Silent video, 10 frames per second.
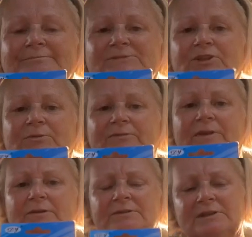Two of
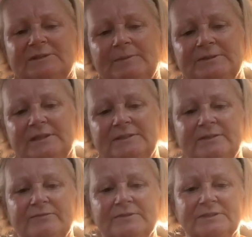those. I suppose that's
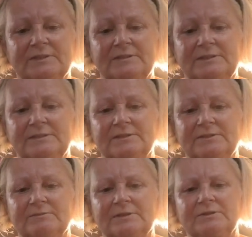different
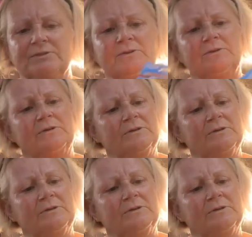sizes. One, two.